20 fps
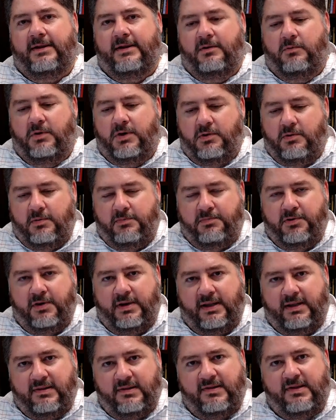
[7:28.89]
where you would put
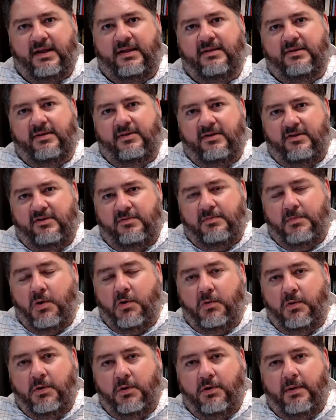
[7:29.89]
incense and the
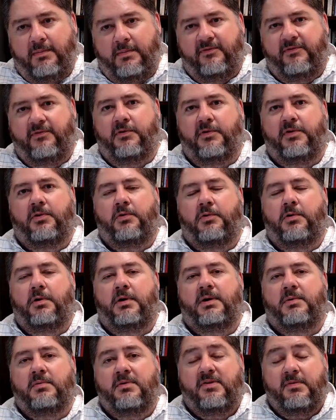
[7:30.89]
smoke would go up before the Lord, and
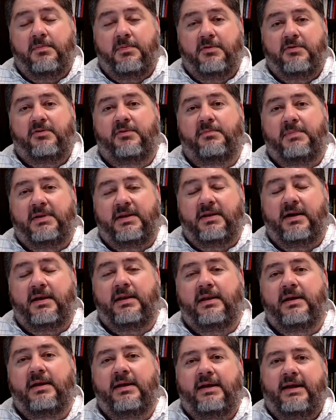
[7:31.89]
it was supposed to be
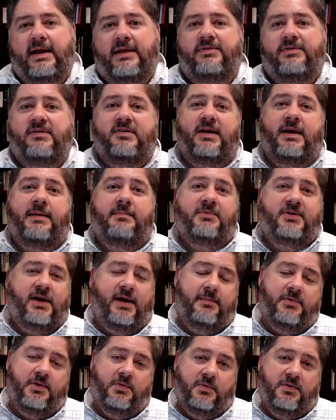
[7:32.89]
done at the same
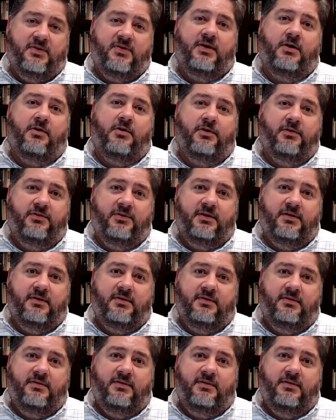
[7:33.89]
time there was the the,